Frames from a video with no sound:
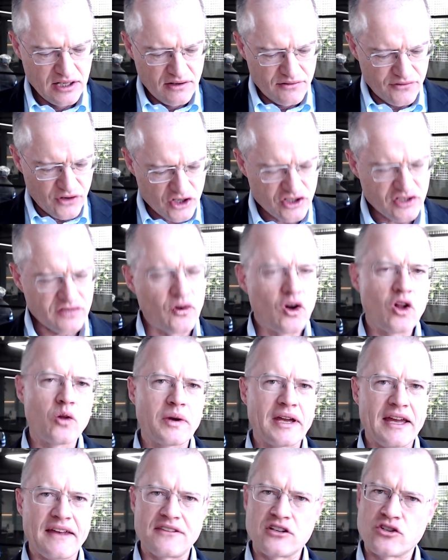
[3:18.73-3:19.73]
First of all, we
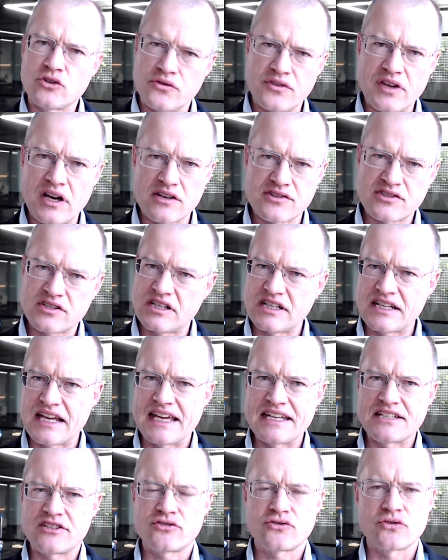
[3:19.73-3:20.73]
had the
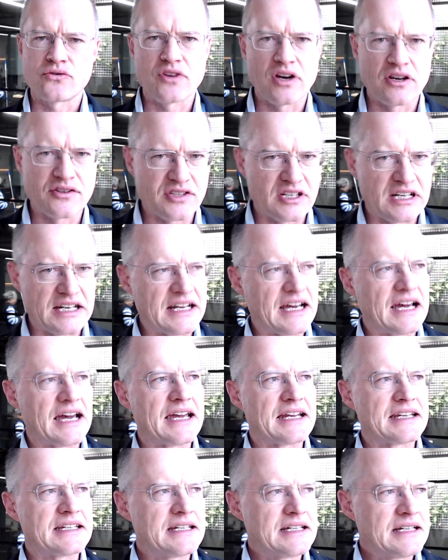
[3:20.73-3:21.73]

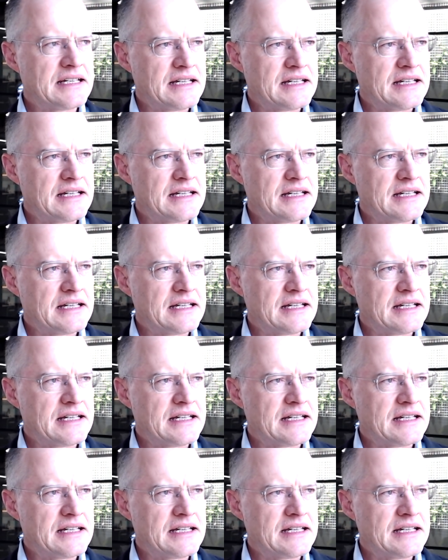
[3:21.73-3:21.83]
2008-2009